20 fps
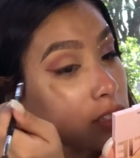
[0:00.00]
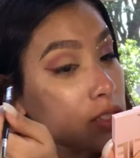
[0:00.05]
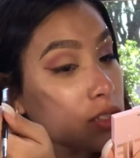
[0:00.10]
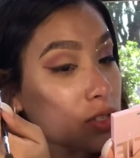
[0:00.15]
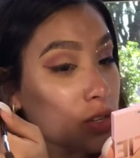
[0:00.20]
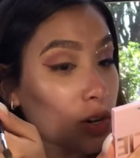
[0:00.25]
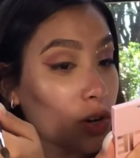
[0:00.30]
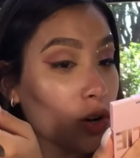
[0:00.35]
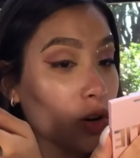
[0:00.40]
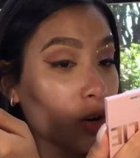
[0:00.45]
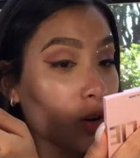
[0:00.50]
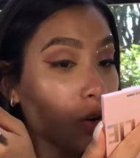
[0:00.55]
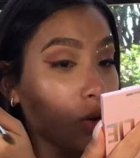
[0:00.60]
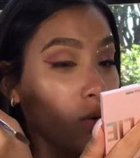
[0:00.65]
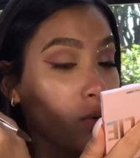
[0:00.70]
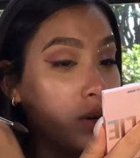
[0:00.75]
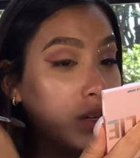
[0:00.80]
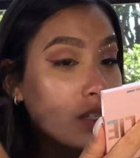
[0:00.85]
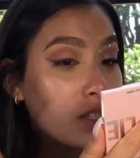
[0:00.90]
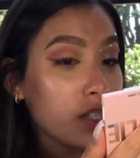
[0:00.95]
So
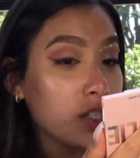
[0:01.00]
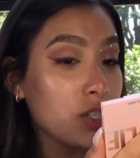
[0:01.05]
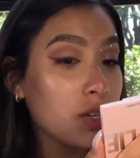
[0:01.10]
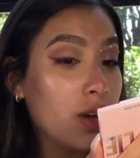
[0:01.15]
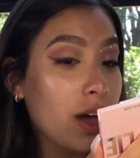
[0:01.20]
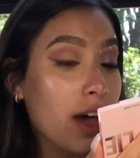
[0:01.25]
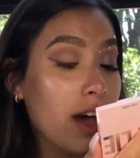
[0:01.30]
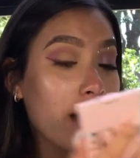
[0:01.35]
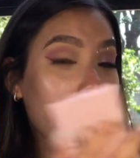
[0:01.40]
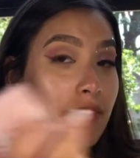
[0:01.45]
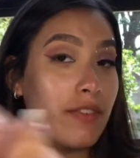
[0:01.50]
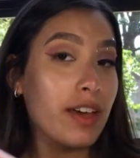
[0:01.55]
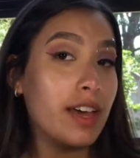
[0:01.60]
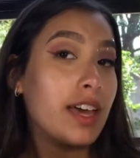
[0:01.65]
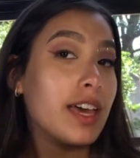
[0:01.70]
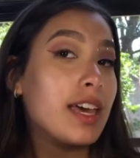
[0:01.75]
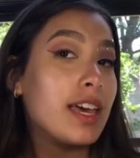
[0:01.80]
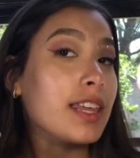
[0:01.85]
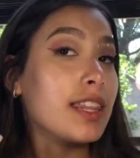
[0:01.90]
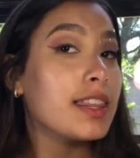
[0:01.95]
once you have
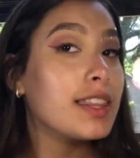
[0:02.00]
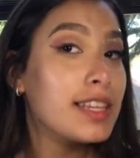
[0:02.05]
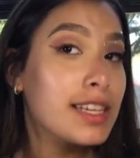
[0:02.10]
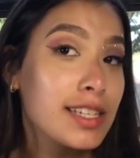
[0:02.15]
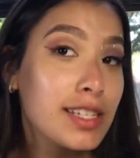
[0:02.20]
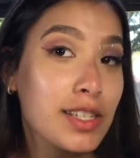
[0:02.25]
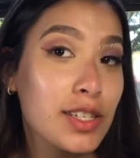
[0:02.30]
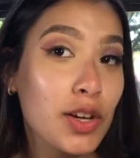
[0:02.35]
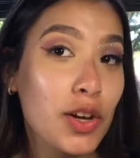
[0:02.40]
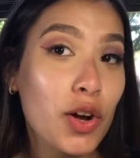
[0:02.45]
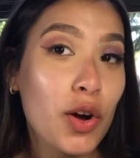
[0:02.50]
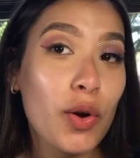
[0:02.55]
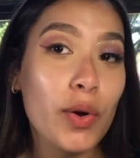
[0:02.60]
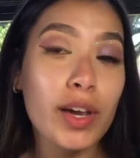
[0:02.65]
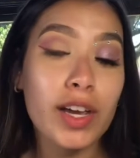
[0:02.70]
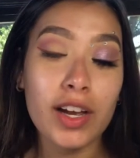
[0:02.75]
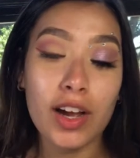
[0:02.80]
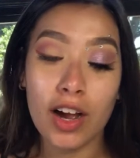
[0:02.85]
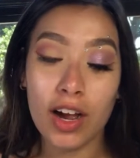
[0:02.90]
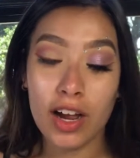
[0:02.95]
this
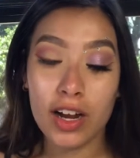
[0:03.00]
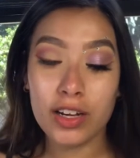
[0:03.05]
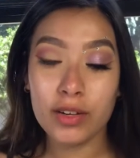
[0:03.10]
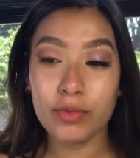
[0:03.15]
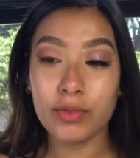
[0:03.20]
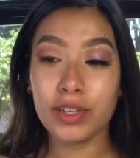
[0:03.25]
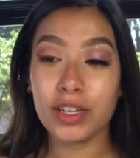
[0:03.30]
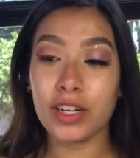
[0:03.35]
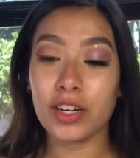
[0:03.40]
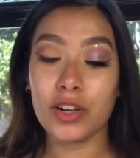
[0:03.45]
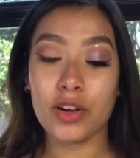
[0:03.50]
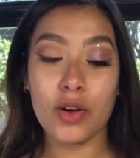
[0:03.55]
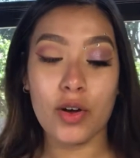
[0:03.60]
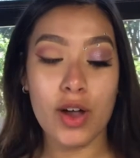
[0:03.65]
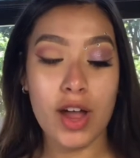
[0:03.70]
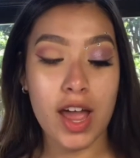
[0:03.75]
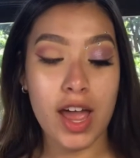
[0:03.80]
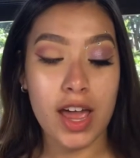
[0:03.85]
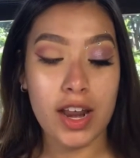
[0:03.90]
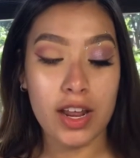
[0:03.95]
going on, we're going to go
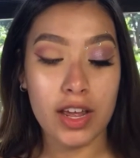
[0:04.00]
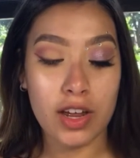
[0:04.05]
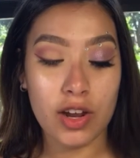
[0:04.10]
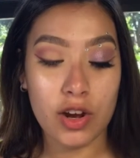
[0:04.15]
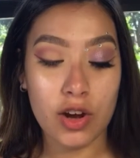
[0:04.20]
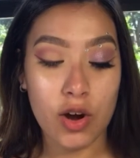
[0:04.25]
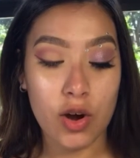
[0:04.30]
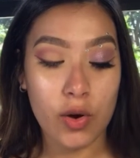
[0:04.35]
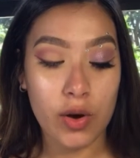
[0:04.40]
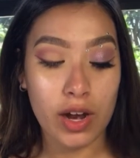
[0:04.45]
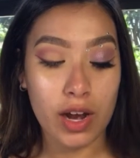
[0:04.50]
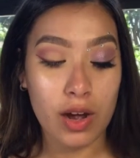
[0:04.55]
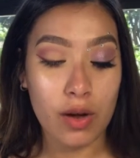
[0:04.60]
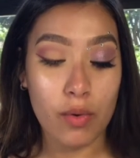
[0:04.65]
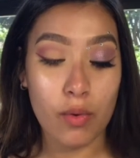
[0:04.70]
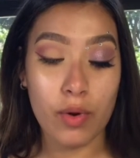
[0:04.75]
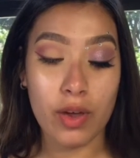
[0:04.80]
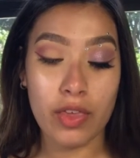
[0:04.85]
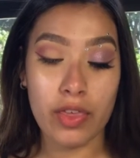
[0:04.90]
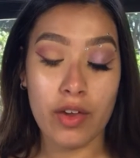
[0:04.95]
ahead and go in
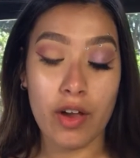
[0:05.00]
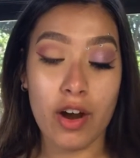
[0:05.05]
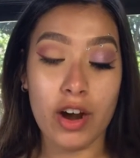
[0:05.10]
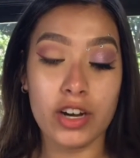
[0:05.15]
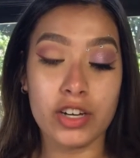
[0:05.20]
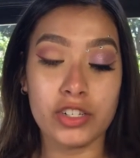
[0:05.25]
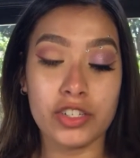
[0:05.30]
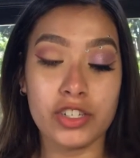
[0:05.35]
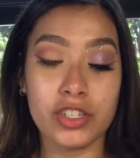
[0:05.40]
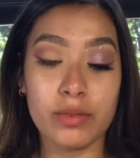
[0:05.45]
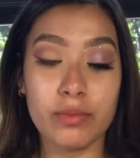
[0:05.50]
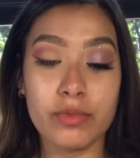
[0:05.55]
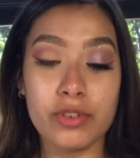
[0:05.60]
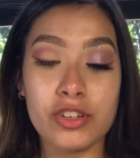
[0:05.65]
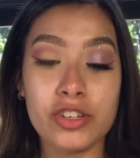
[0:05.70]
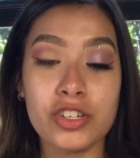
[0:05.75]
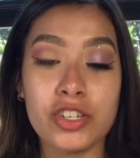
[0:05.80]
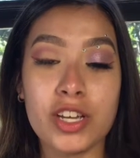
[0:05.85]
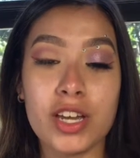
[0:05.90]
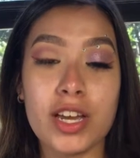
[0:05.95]
with our shimmer
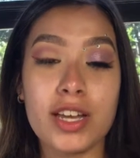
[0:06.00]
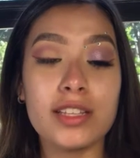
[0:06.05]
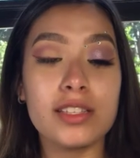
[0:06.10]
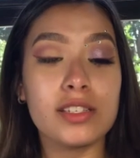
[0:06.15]
shades.